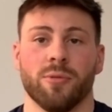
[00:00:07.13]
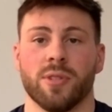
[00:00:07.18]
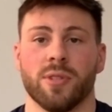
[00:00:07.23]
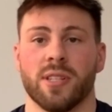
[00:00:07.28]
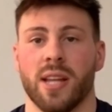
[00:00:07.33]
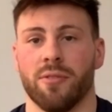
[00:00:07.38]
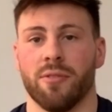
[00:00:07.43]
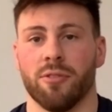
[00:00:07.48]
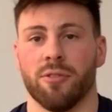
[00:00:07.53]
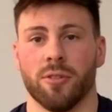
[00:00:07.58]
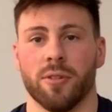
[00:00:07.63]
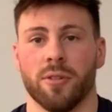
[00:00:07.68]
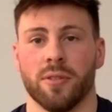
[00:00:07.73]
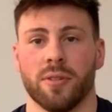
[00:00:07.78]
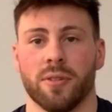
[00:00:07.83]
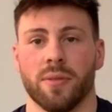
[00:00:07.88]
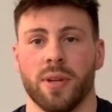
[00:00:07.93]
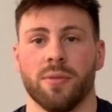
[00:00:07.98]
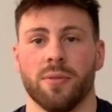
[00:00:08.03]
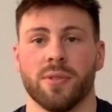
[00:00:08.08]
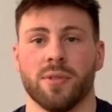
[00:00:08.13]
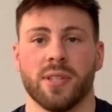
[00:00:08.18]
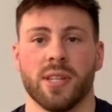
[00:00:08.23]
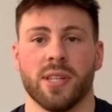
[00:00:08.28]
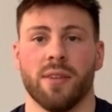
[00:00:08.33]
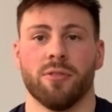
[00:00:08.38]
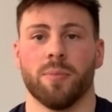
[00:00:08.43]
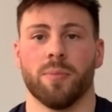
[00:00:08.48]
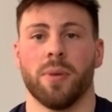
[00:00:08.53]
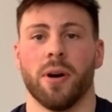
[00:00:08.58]
It was never a, it was
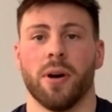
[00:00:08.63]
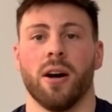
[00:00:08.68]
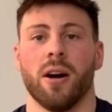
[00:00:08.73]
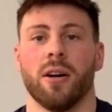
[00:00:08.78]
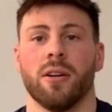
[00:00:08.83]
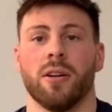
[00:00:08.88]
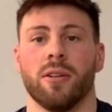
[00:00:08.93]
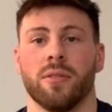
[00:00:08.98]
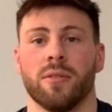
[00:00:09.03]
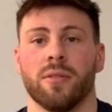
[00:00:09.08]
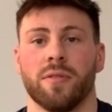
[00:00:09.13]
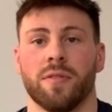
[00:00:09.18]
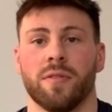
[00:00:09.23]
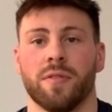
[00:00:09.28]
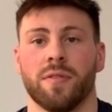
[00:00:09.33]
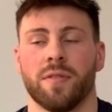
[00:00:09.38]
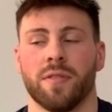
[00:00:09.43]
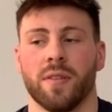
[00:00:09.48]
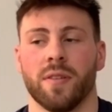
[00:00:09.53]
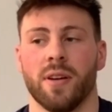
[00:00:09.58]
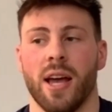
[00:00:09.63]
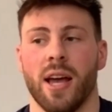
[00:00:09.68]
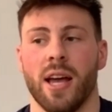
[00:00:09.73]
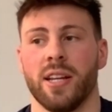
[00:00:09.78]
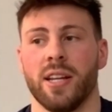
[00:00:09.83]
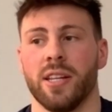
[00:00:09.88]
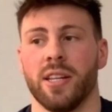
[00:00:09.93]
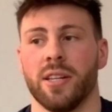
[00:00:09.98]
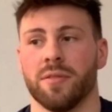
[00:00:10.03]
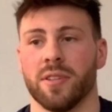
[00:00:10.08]
never a part of
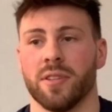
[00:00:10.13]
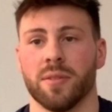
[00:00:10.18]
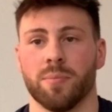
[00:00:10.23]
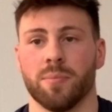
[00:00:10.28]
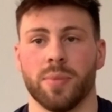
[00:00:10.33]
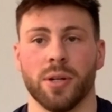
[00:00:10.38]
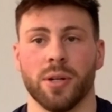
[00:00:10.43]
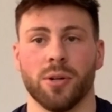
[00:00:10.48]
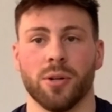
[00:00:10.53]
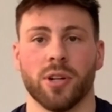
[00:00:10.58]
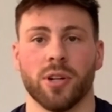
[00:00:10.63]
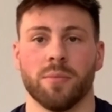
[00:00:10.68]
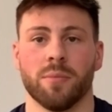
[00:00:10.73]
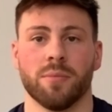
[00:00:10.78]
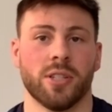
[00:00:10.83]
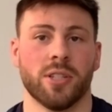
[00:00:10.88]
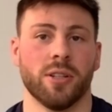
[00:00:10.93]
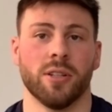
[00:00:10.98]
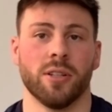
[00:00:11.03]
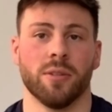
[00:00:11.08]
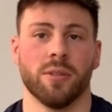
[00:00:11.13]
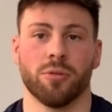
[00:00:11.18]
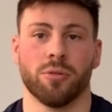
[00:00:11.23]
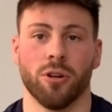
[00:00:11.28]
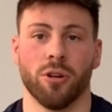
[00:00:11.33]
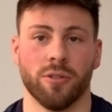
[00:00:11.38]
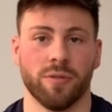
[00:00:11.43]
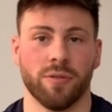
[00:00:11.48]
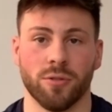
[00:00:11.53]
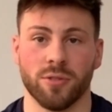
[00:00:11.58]
any of the build up to
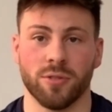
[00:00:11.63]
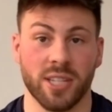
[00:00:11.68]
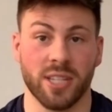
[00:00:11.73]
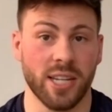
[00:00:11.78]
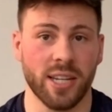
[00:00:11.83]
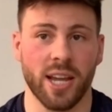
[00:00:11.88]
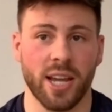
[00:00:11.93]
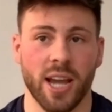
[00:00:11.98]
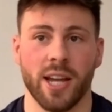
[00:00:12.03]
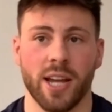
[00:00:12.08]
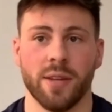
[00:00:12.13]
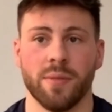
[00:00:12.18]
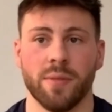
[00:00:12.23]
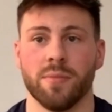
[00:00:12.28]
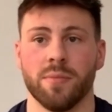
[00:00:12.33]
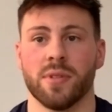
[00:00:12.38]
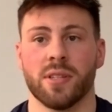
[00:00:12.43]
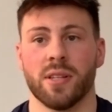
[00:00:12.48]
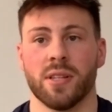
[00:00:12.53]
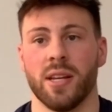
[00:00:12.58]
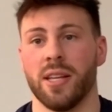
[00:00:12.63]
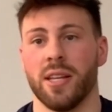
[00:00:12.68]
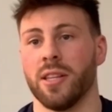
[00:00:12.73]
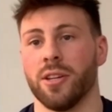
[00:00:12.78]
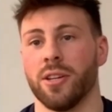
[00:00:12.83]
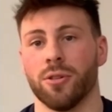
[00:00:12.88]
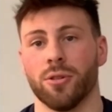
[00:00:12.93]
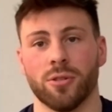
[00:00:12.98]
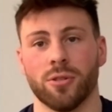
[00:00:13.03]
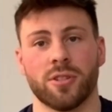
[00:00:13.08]
Pro 14 games in
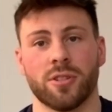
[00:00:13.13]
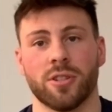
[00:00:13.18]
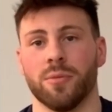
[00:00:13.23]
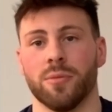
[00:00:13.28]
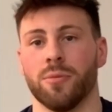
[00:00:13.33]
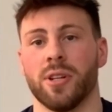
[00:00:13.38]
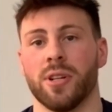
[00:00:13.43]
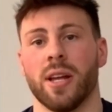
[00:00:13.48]
the autumn.